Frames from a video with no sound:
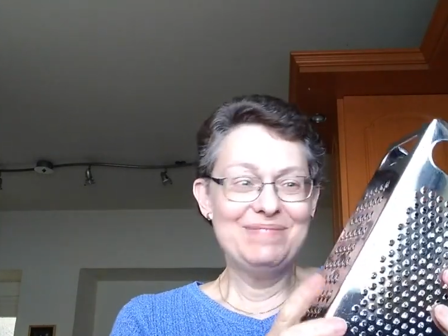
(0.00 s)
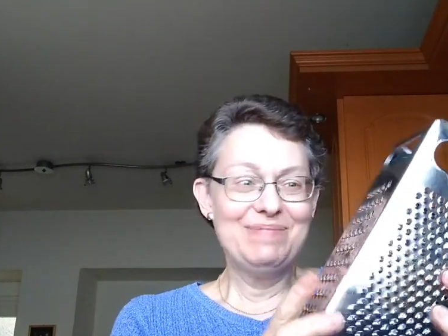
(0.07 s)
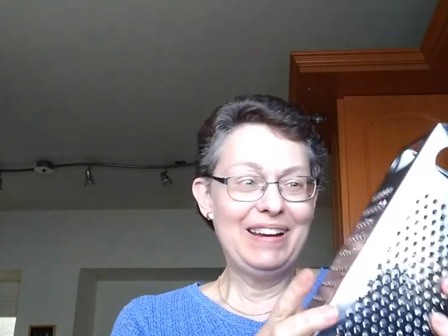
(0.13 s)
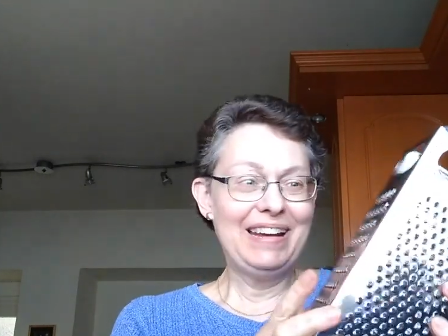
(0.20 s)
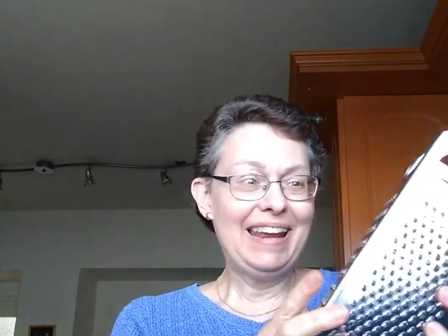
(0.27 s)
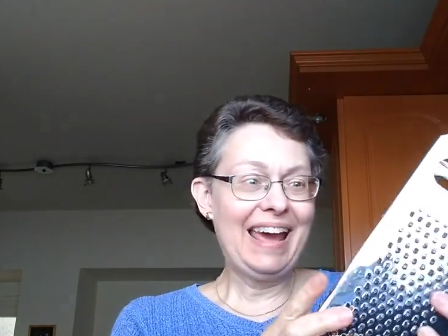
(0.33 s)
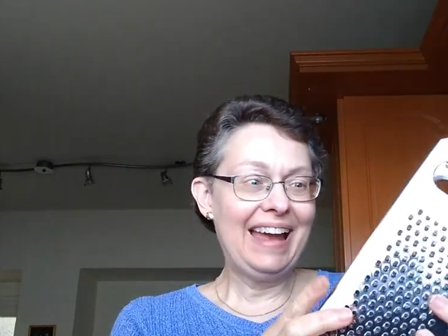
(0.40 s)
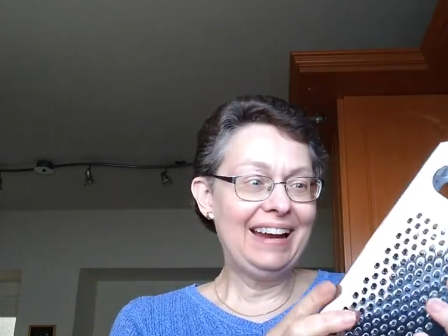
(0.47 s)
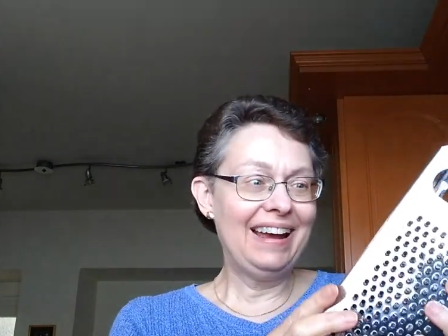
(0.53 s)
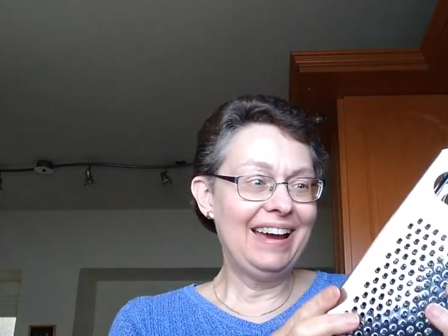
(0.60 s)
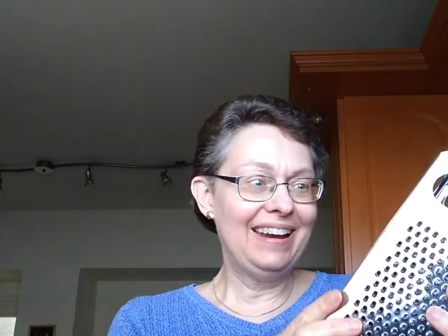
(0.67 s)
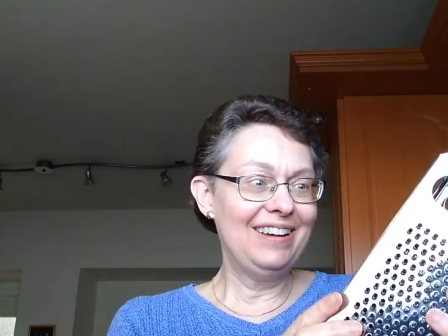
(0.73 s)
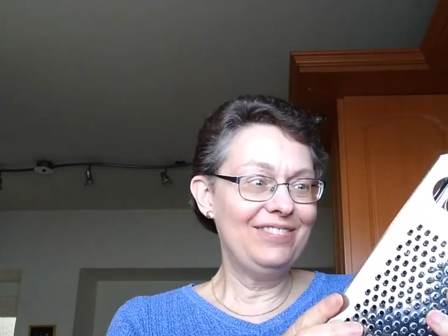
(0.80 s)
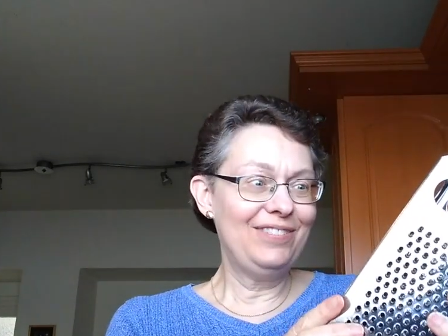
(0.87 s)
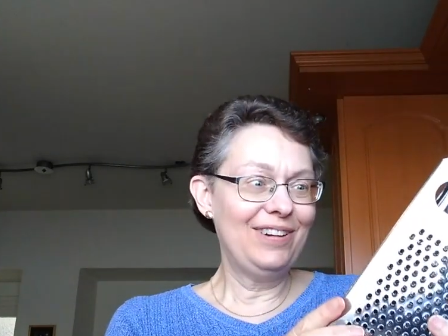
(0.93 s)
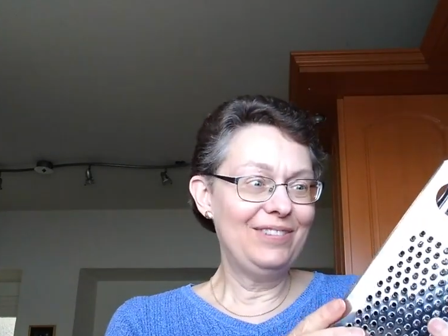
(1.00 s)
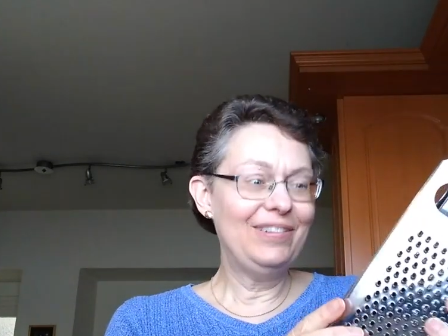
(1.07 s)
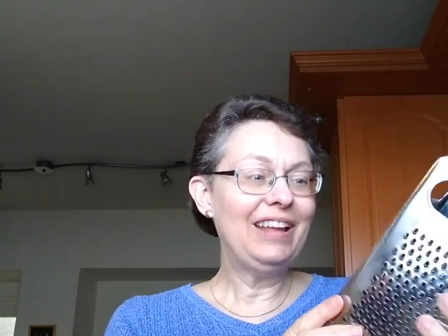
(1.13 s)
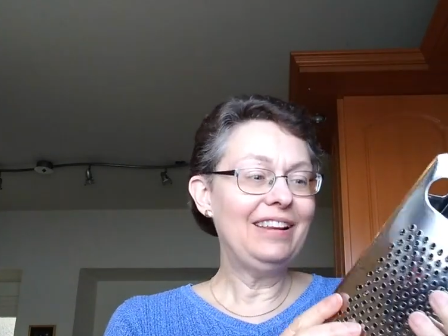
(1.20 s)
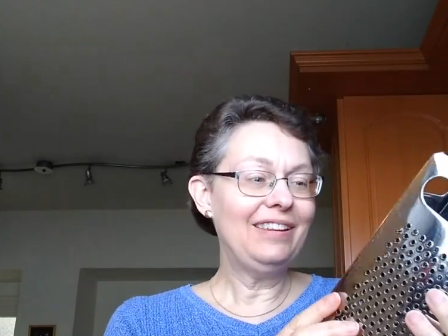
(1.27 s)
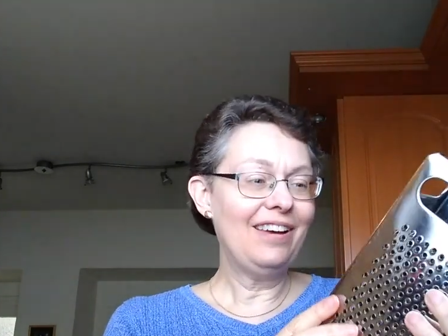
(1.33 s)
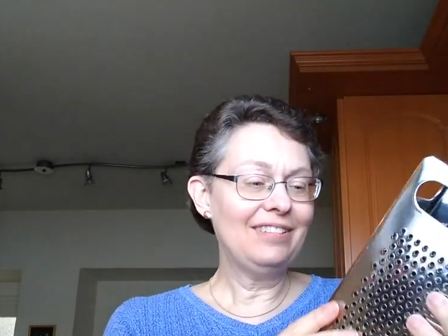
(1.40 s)
My dad got it for
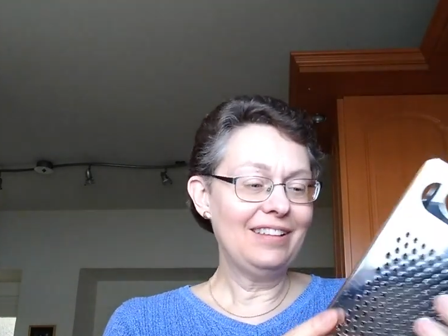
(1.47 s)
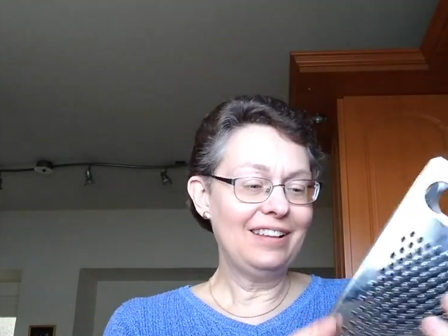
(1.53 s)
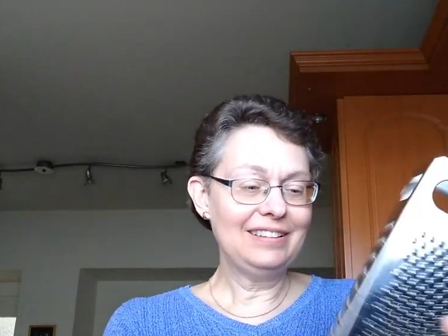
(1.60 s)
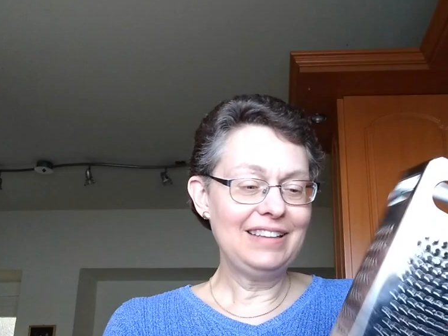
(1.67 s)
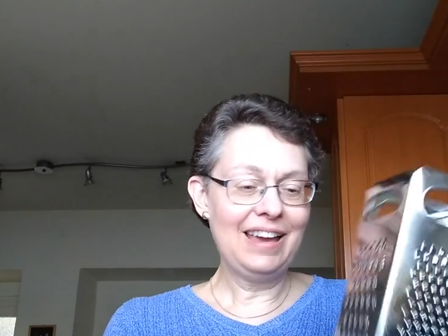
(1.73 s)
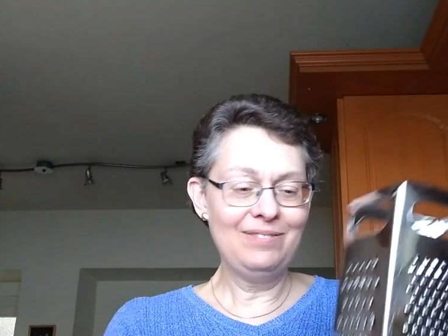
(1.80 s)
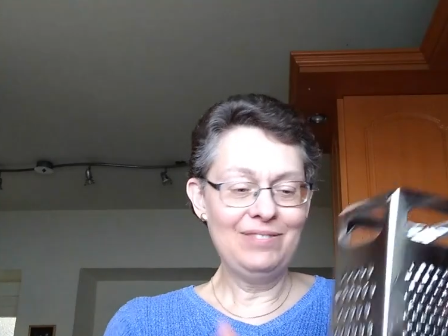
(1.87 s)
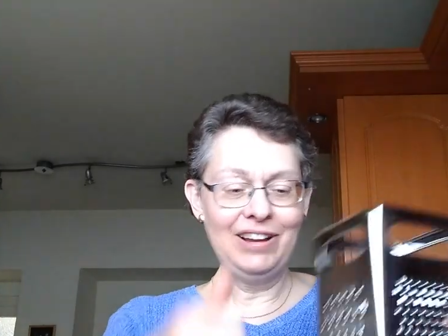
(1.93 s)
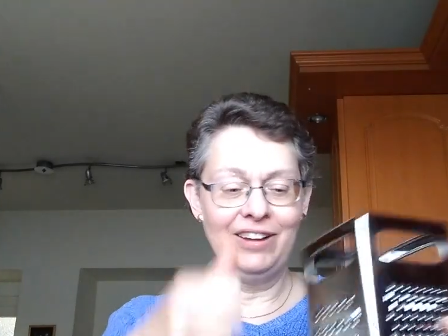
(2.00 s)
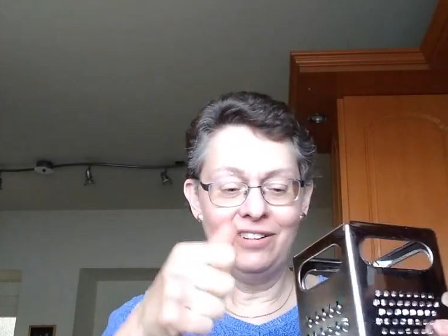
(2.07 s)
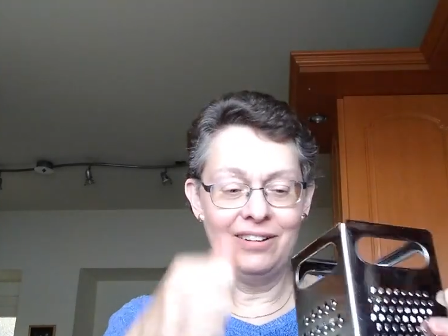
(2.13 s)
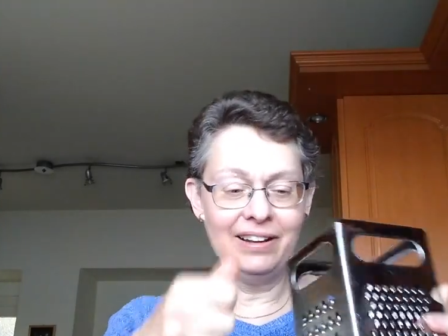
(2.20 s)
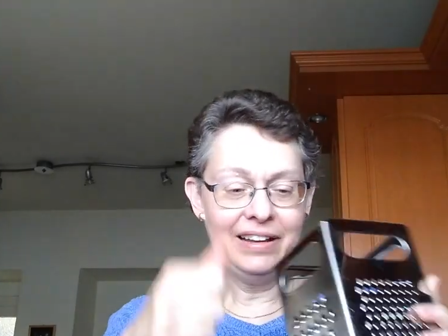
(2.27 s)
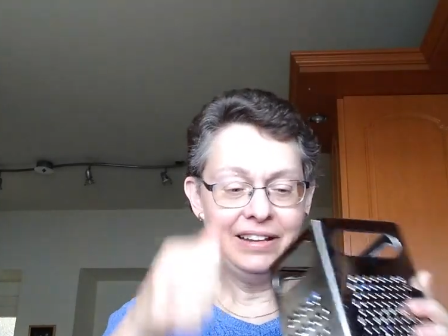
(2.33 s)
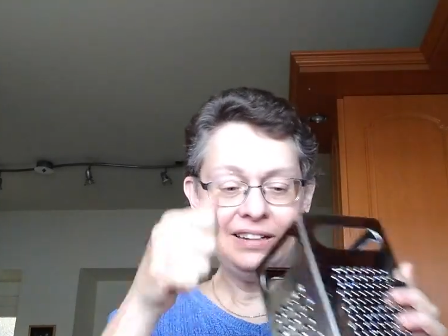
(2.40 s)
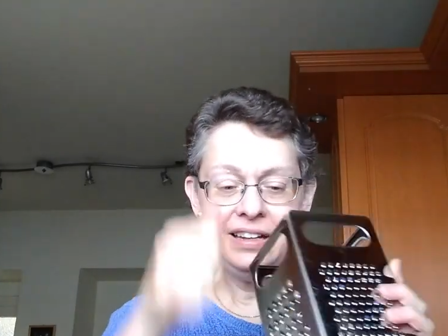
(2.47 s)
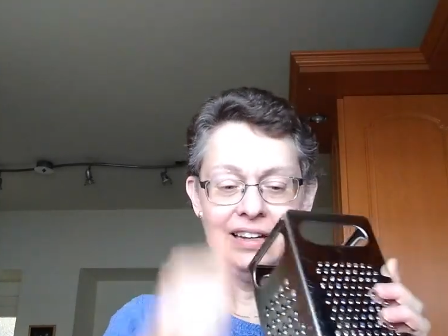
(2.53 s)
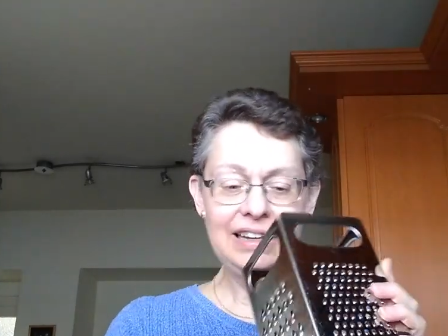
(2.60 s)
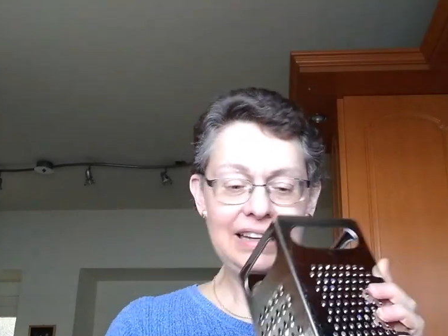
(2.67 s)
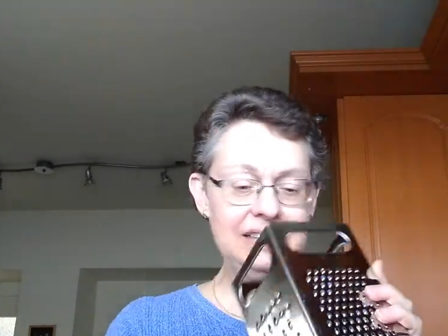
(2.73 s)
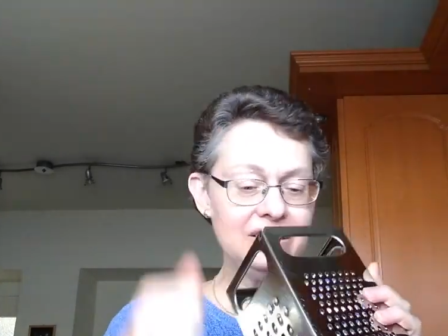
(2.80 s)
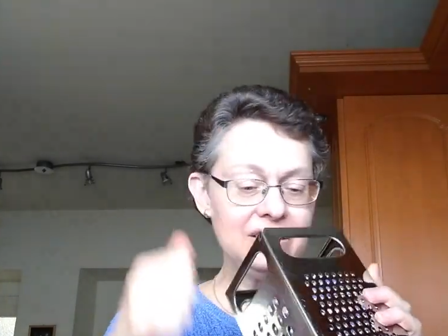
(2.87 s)
me a long, long time ago, and
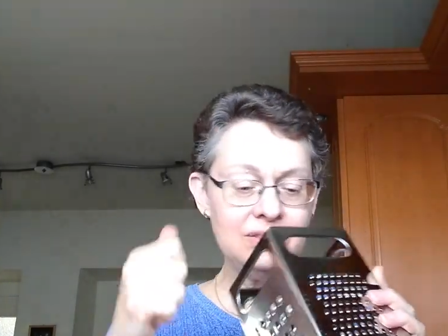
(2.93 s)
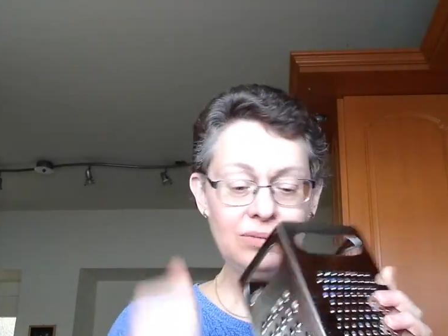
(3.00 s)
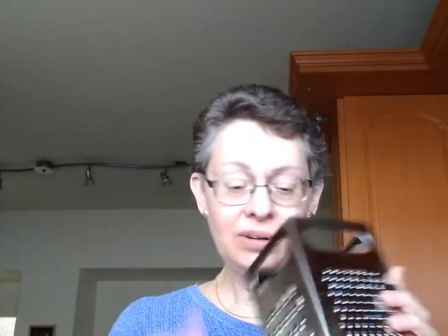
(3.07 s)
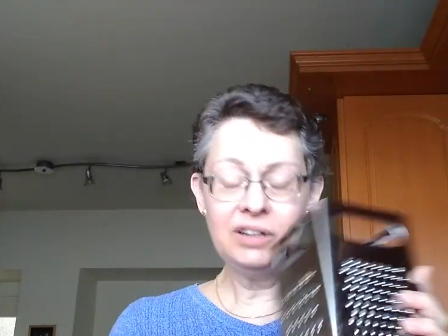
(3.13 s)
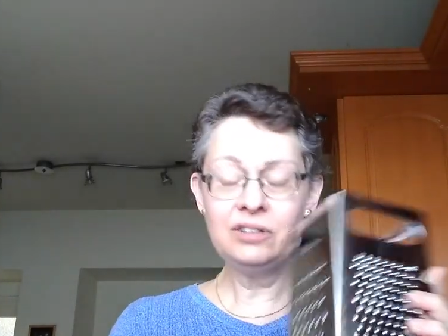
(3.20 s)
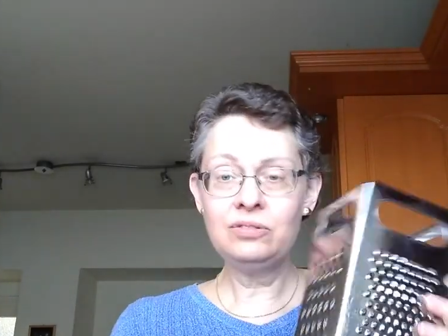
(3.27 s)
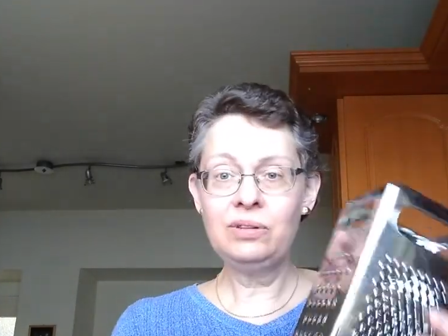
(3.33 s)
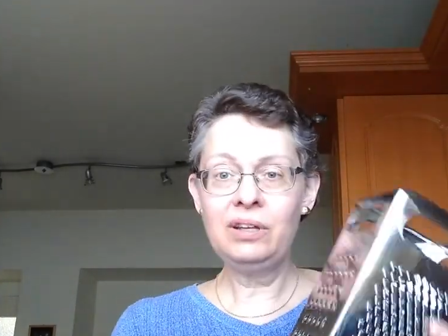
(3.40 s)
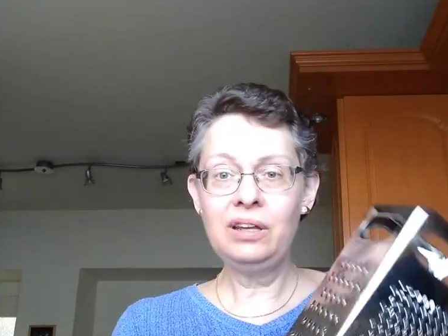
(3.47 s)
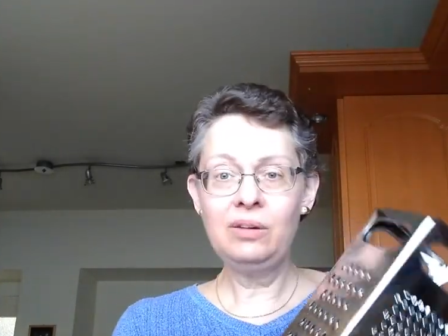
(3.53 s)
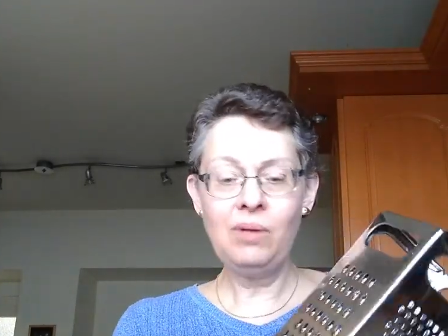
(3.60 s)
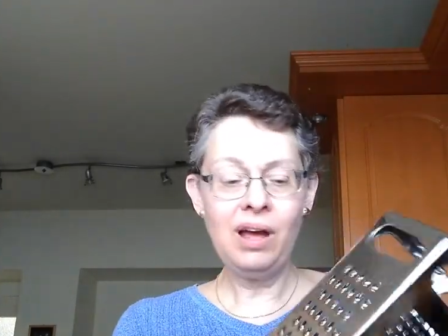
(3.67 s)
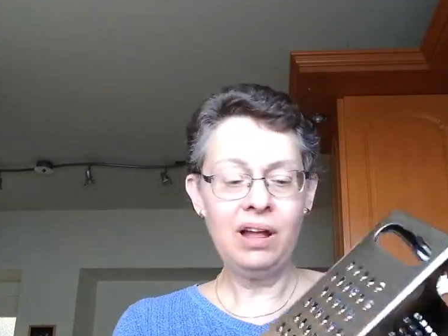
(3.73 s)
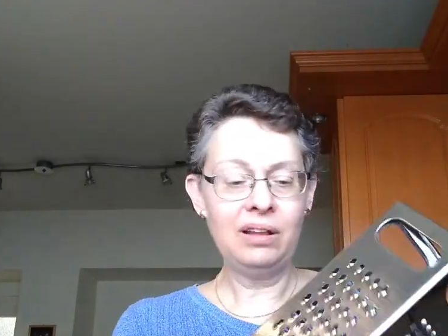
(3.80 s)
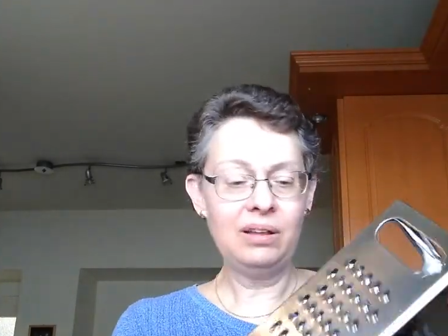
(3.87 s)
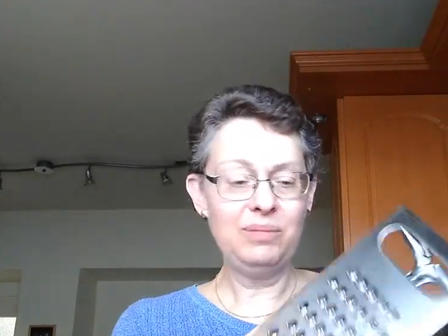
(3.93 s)
it just works really well.